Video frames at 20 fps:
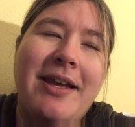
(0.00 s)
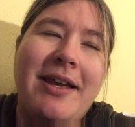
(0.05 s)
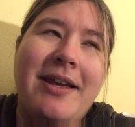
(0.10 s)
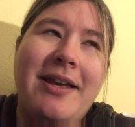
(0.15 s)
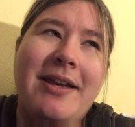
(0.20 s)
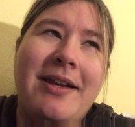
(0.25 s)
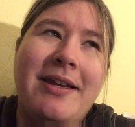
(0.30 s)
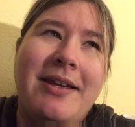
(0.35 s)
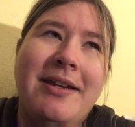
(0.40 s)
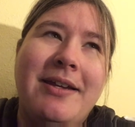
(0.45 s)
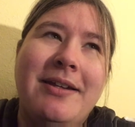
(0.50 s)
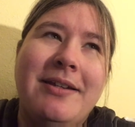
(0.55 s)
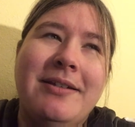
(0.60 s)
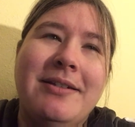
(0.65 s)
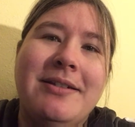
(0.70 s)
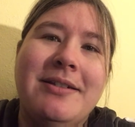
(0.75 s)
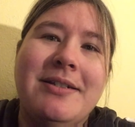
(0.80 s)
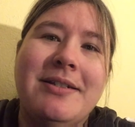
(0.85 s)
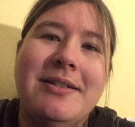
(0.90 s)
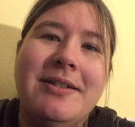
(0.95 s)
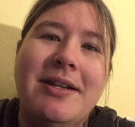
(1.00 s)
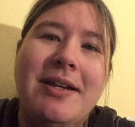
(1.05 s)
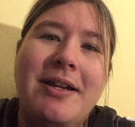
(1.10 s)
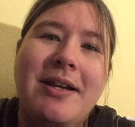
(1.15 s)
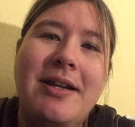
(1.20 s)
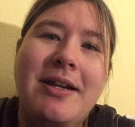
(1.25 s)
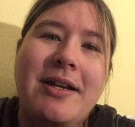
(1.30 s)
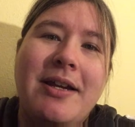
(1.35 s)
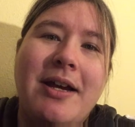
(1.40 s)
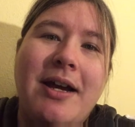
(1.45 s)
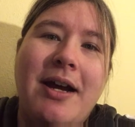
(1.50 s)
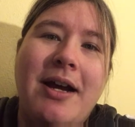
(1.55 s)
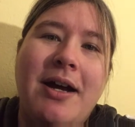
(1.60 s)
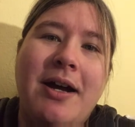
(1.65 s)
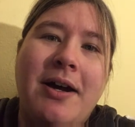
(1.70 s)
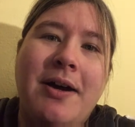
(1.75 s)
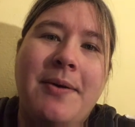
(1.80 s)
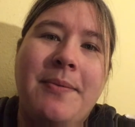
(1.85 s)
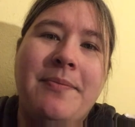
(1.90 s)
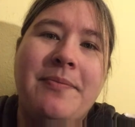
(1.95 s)
And
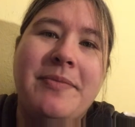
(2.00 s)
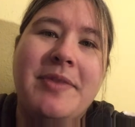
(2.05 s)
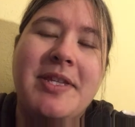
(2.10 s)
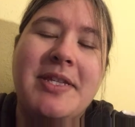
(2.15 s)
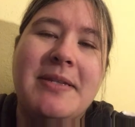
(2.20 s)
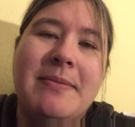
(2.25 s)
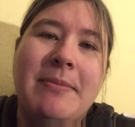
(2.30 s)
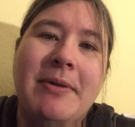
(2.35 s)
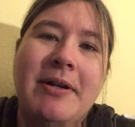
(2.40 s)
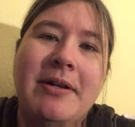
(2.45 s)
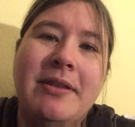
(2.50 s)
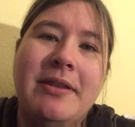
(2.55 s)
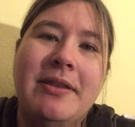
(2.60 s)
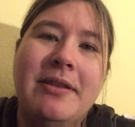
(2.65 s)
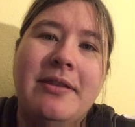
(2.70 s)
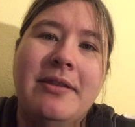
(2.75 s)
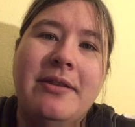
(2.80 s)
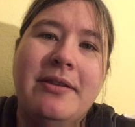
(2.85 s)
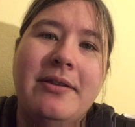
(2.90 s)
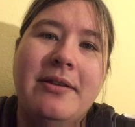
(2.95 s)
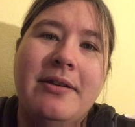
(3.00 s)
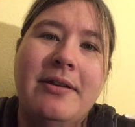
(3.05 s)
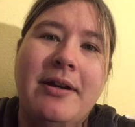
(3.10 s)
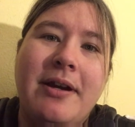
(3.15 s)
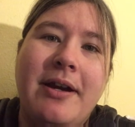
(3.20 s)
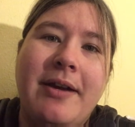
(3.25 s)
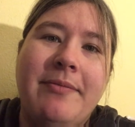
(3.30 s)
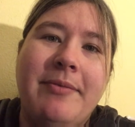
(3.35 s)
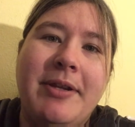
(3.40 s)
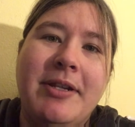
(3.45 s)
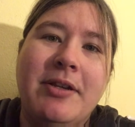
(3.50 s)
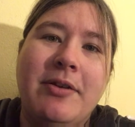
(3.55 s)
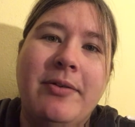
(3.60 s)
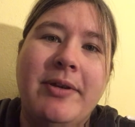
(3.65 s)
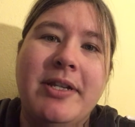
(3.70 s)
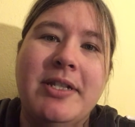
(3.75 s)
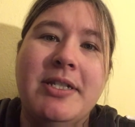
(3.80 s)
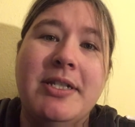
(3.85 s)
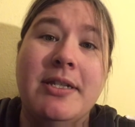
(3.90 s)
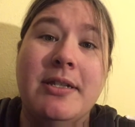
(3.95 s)
this month I've been
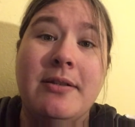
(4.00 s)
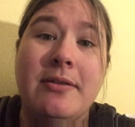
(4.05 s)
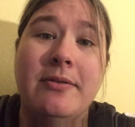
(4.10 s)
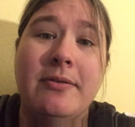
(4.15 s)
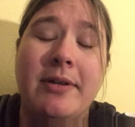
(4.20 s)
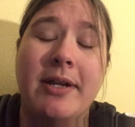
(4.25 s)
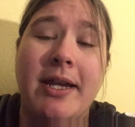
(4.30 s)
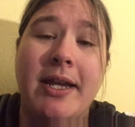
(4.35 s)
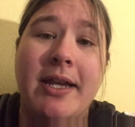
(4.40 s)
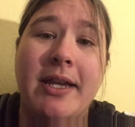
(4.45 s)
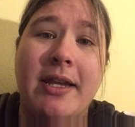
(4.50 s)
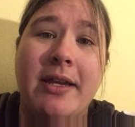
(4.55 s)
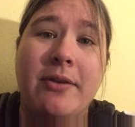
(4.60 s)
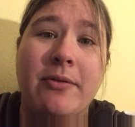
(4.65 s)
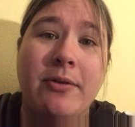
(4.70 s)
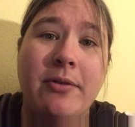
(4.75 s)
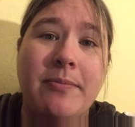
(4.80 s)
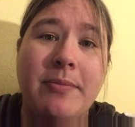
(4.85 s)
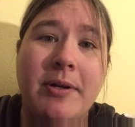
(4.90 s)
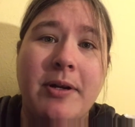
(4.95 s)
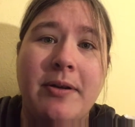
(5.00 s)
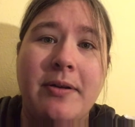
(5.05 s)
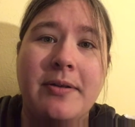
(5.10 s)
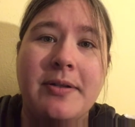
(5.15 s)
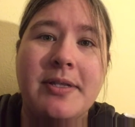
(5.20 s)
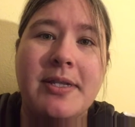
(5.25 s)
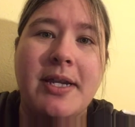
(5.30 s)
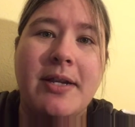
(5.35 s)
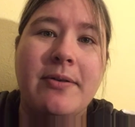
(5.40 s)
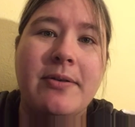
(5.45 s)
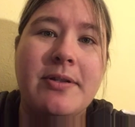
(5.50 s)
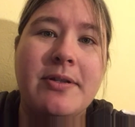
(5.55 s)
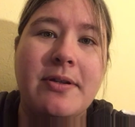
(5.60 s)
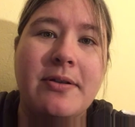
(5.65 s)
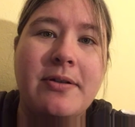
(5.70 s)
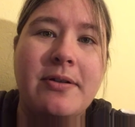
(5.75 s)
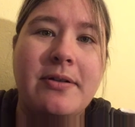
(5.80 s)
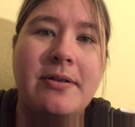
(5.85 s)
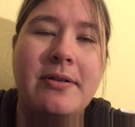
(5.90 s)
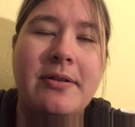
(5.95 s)
going to a group called Sacred
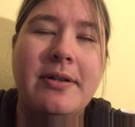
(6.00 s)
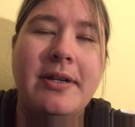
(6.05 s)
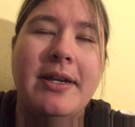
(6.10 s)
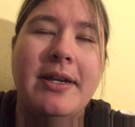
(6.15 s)
Circle,